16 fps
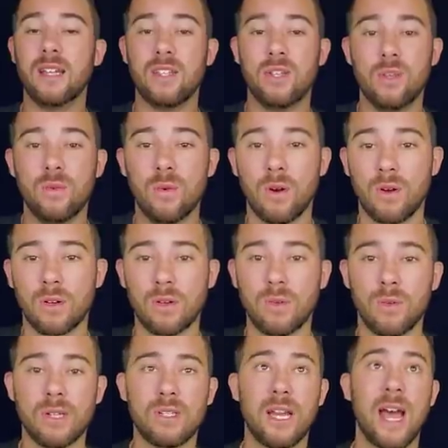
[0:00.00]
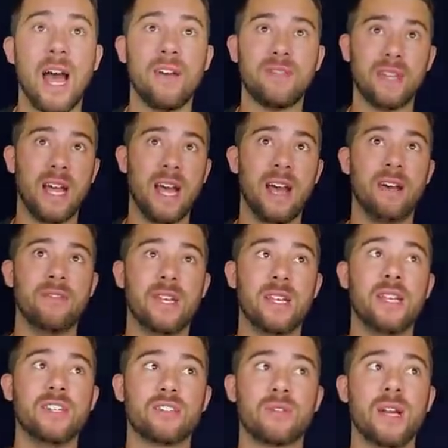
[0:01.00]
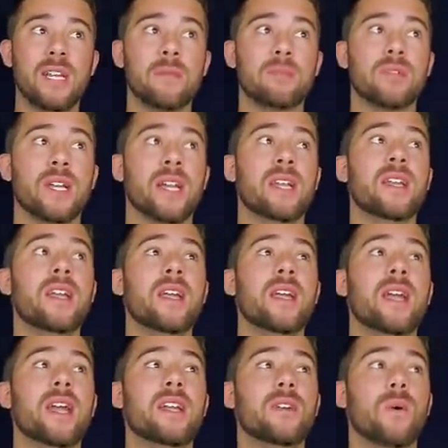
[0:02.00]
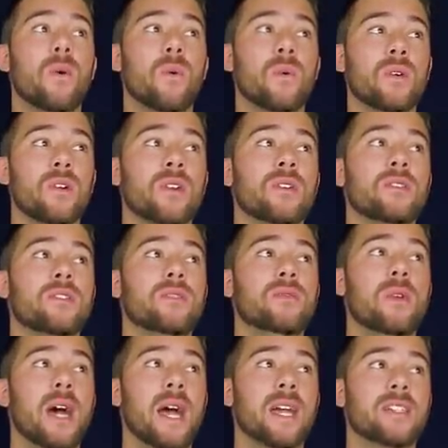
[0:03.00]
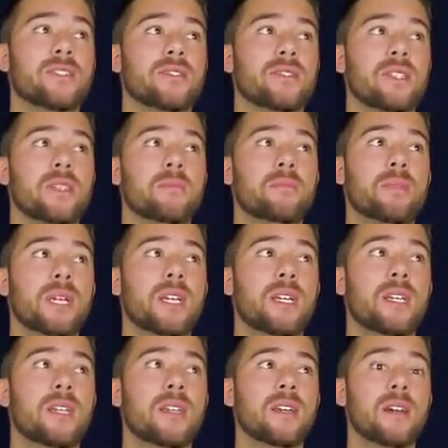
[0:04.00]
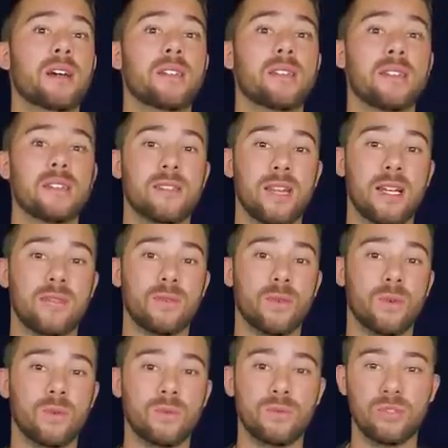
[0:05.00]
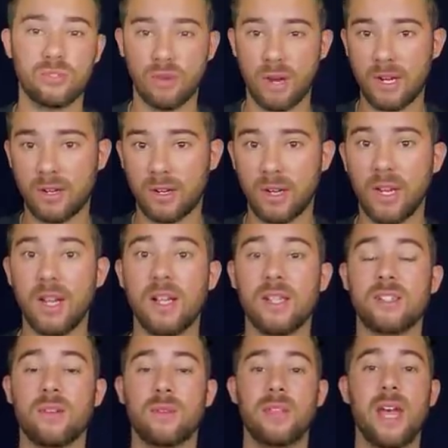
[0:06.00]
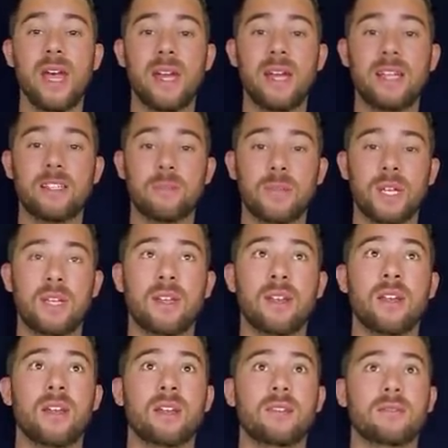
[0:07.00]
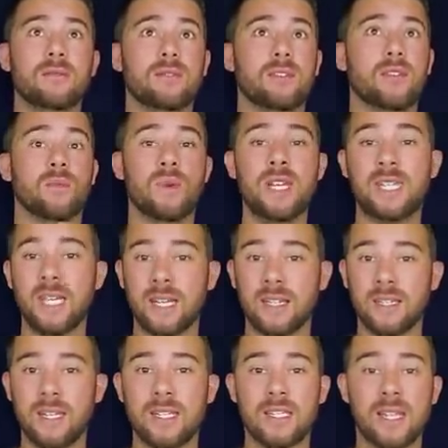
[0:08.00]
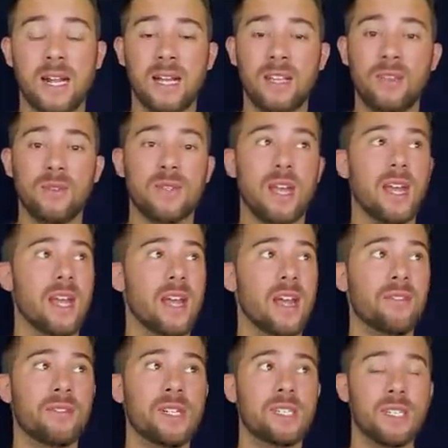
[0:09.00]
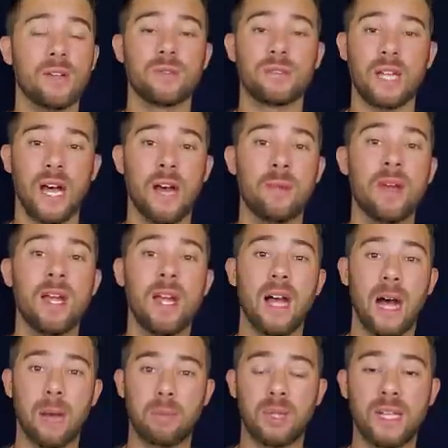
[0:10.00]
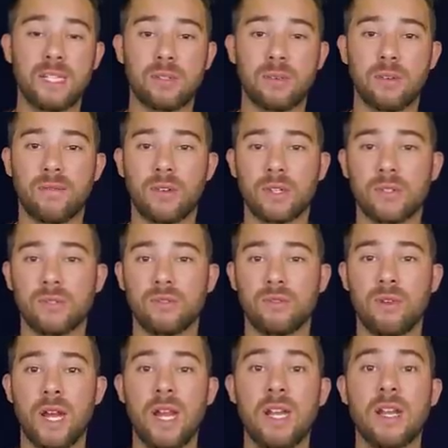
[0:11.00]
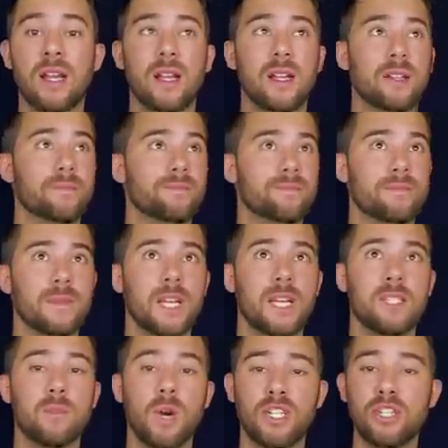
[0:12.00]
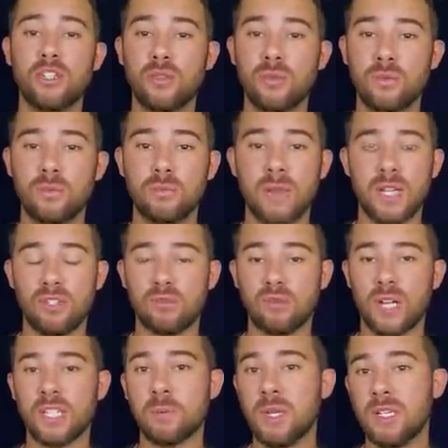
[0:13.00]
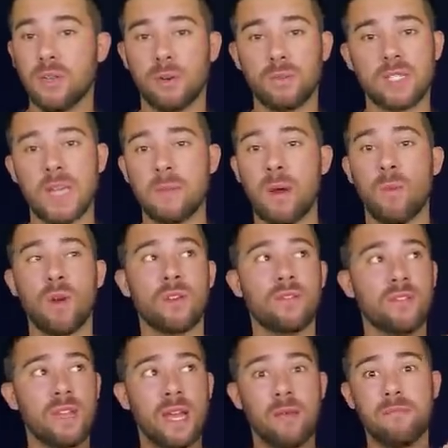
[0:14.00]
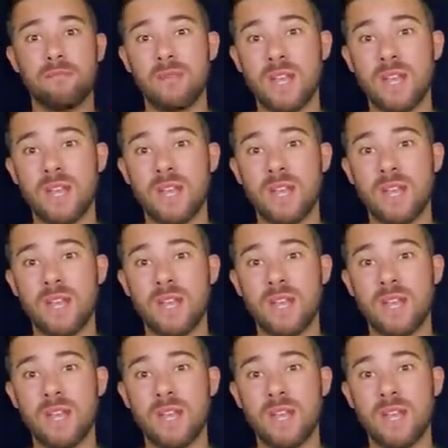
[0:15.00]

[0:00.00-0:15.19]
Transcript: that you are going to have to have in a trading plan in order to actually be a successful trader. So that has been three techniques that I use every single time I place a reversal trade. As much as you may trust me, don't take my word for that.